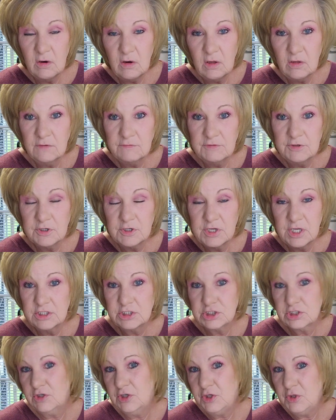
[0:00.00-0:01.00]
all over your
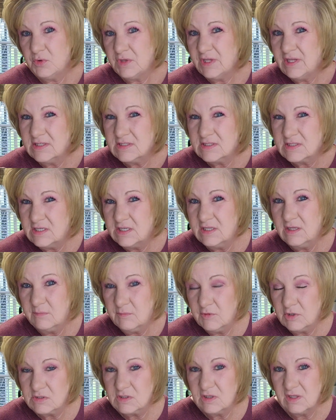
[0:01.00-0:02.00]
denture. You can't see
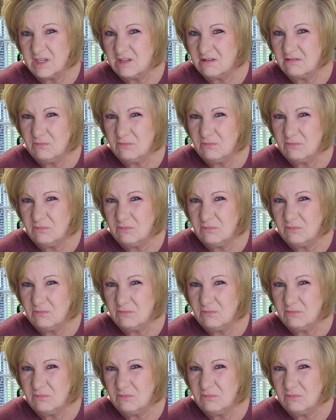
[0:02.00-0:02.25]
them. There's like